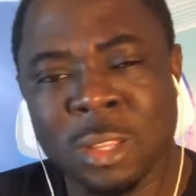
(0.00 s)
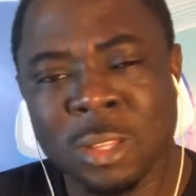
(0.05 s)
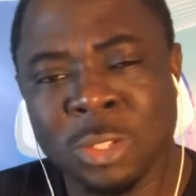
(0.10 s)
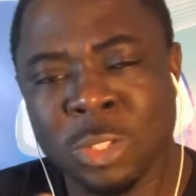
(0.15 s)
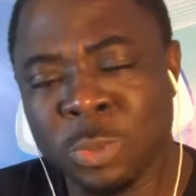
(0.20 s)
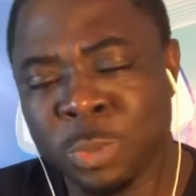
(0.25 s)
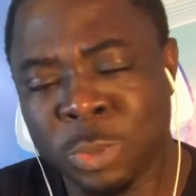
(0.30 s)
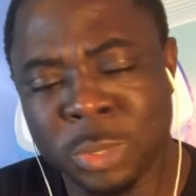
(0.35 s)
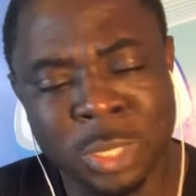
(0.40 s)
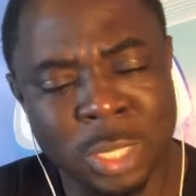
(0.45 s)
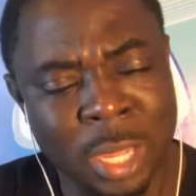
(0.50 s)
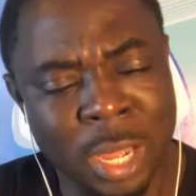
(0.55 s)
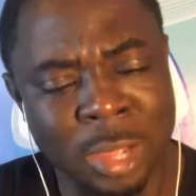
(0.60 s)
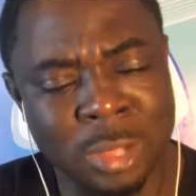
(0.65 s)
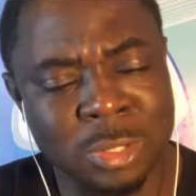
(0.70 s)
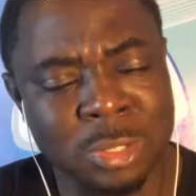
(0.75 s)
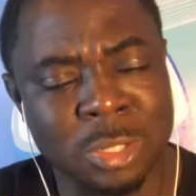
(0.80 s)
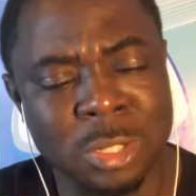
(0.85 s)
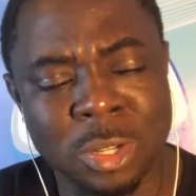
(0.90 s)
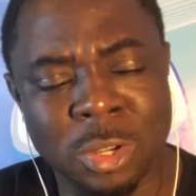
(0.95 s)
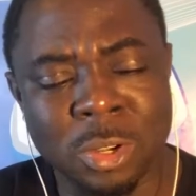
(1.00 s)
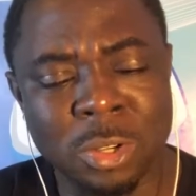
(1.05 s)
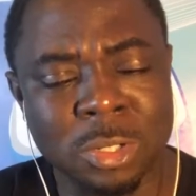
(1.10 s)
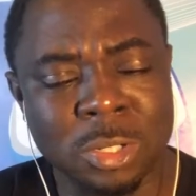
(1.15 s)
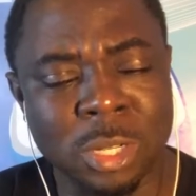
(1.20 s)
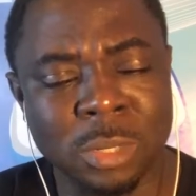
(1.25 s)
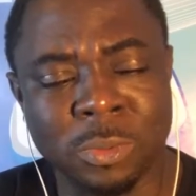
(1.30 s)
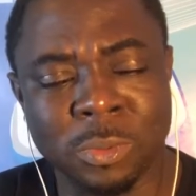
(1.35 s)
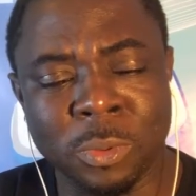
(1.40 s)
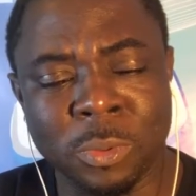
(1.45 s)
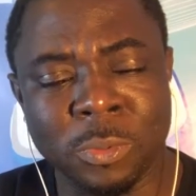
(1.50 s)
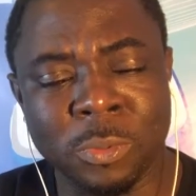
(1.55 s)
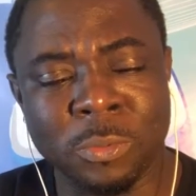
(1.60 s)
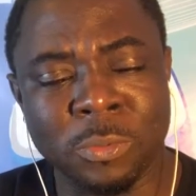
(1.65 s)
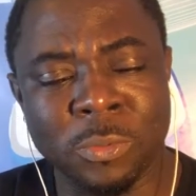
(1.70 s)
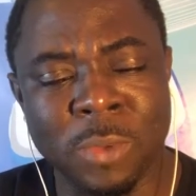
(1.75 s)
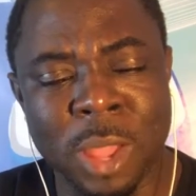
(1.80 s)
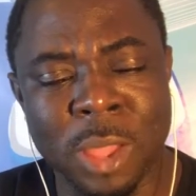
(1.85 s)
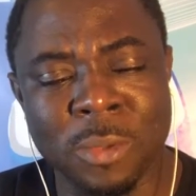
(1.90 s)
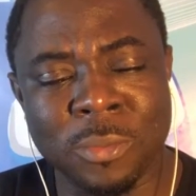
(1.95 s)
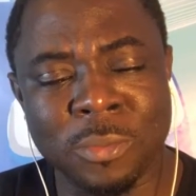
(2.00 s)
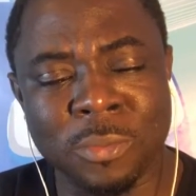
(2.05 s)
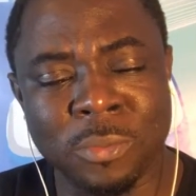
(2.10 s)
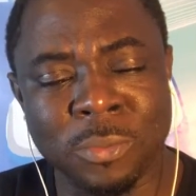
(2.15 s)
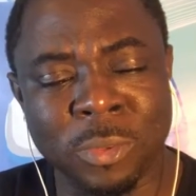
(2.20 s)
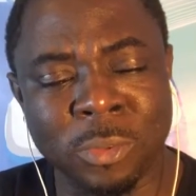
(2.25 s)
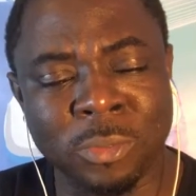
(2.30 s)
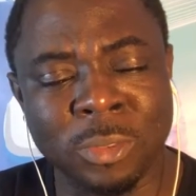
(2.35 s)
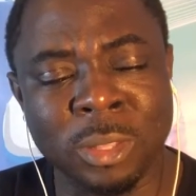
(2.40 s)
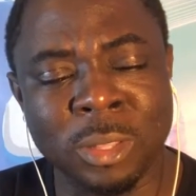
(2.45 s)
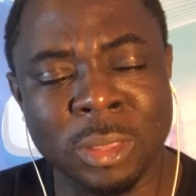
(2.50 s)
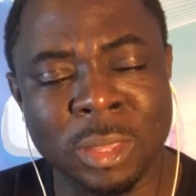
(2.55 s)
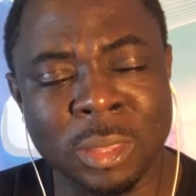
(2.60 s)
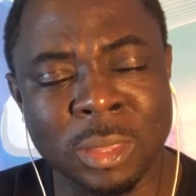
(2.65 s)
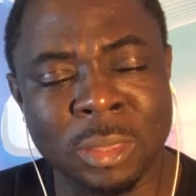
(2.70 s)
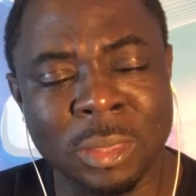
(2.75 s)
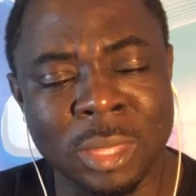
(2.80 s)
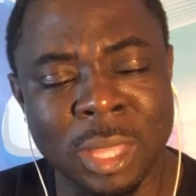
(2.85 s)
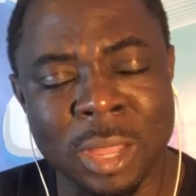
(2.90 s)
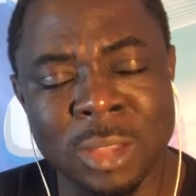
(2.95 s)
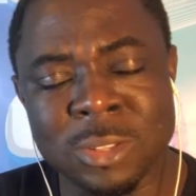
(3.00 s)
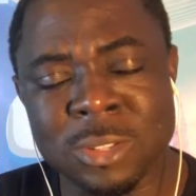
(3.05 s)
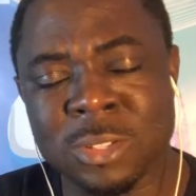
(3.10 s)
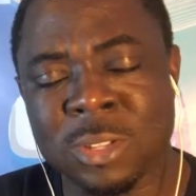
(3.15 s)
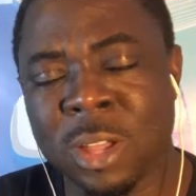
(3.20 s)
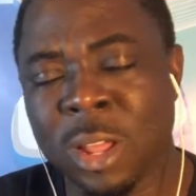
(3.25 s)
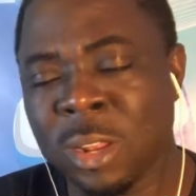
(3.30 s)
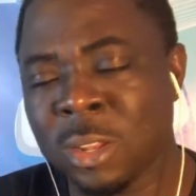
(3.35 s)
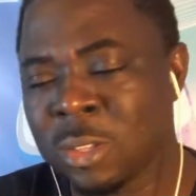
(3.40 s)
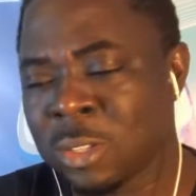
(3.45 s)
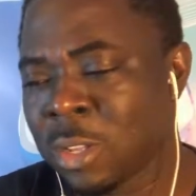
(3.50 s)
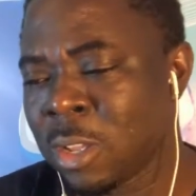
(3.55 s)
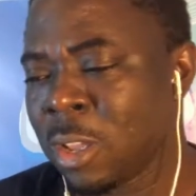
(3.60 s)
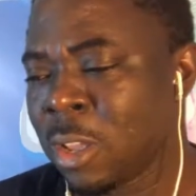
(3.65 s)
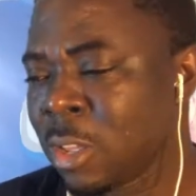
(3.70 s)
You put the house under contract for five hundred fifty thousand dollars.